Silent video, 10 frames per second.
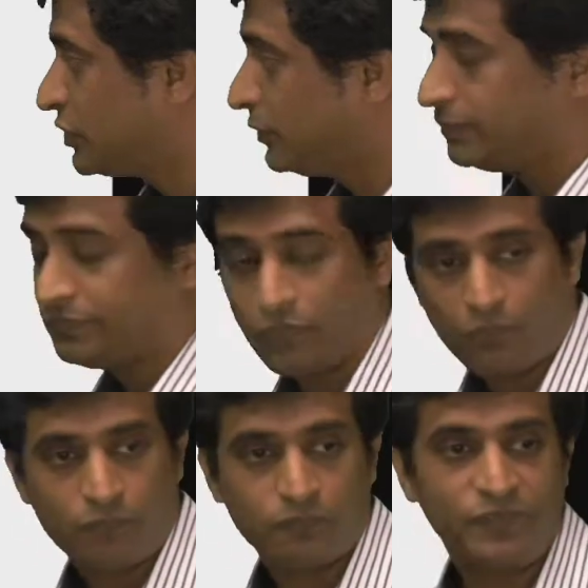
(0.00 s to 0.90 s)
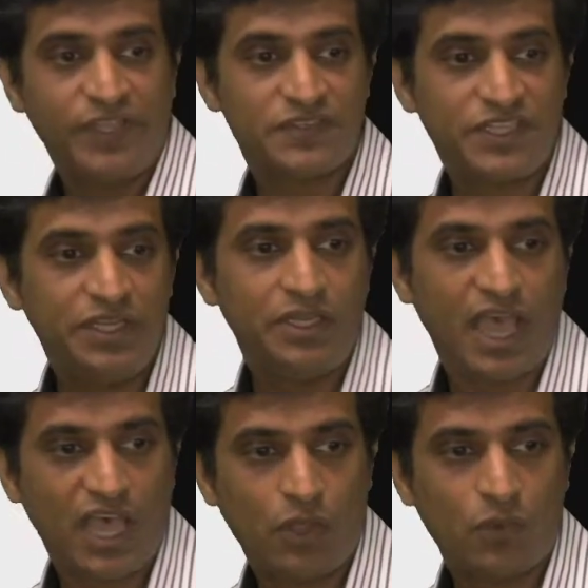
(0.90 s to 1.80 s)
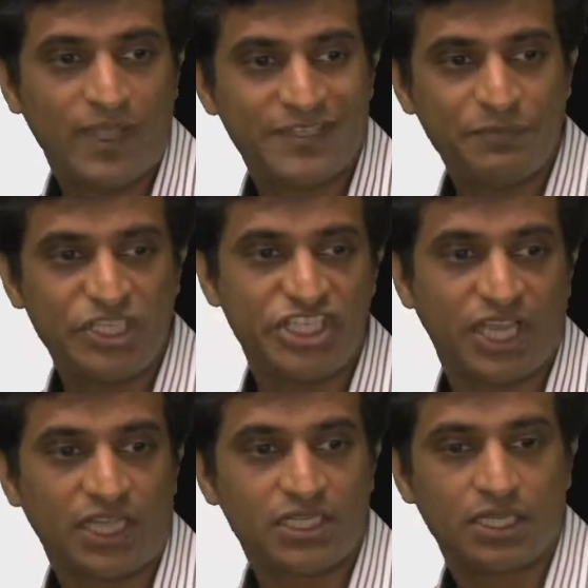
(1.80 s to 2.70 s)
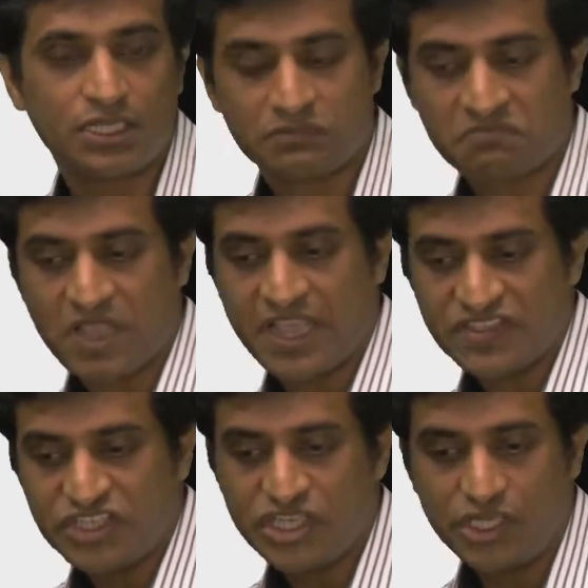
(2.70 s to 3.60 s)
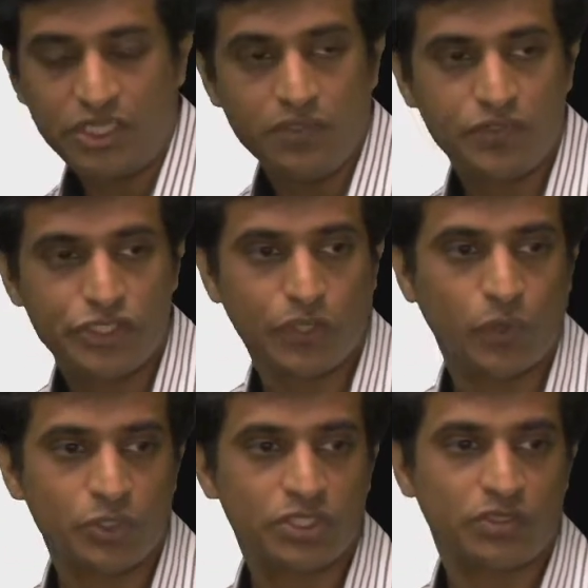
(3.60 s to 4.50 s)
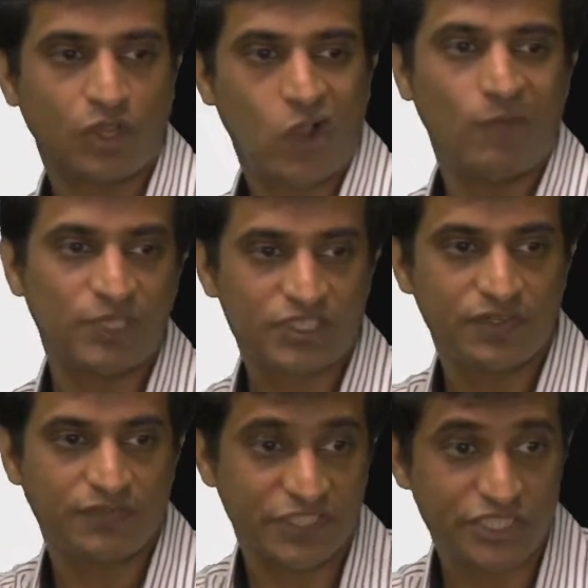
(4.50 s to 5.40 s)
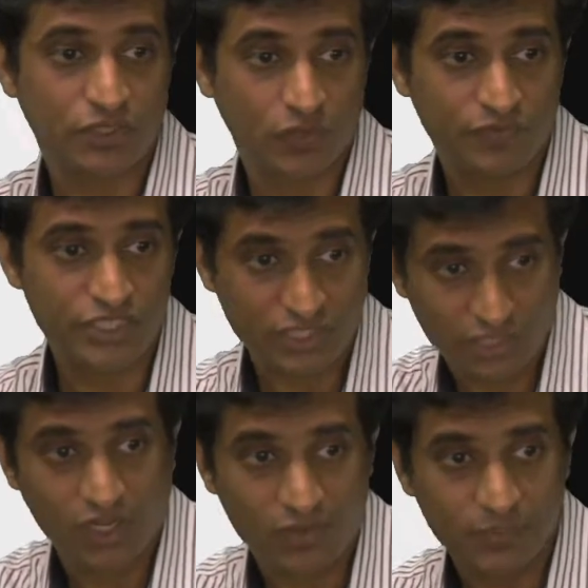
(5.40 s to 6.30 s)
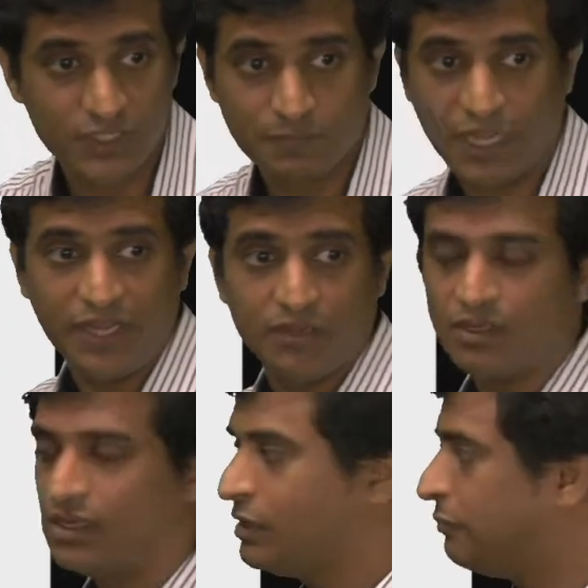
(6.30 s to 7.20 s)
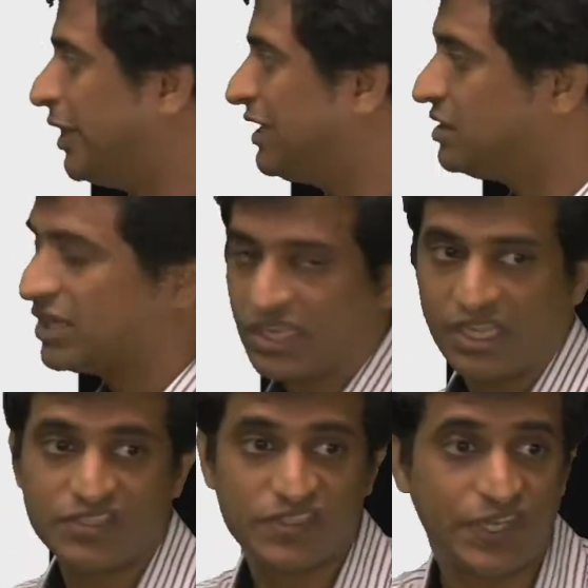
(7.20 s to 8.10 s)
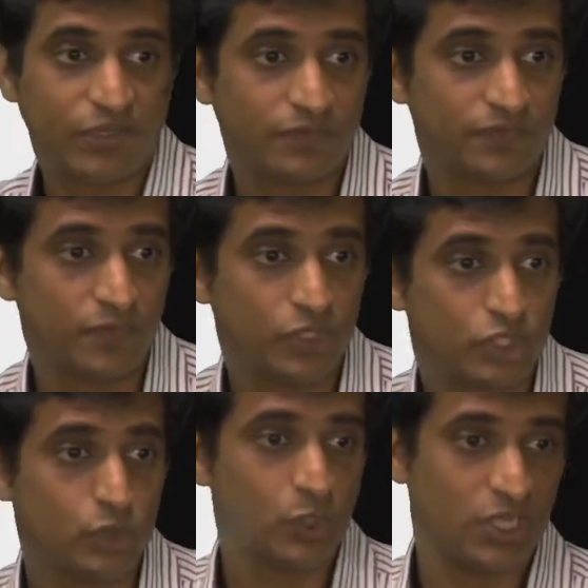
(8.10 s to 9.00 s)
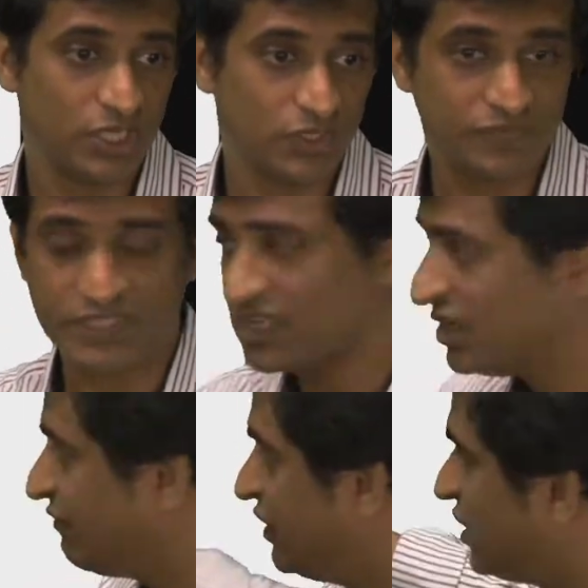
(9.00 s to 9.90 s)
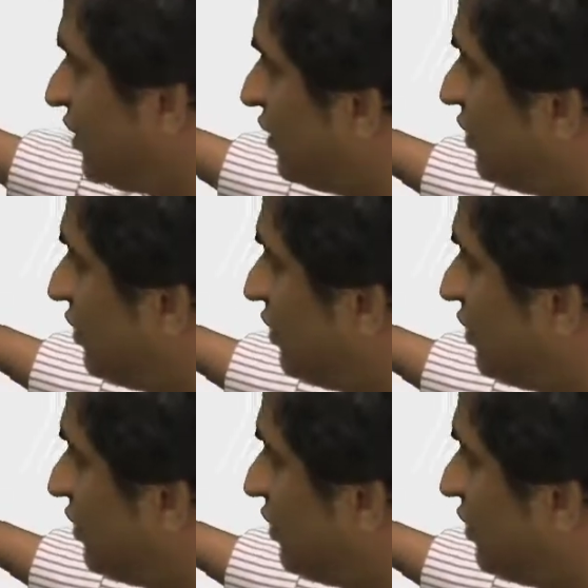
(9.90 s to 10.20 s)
So we have seen how a Smith chart essentially shows the complex reflection coefficient in a complex plane, but instead of two curves which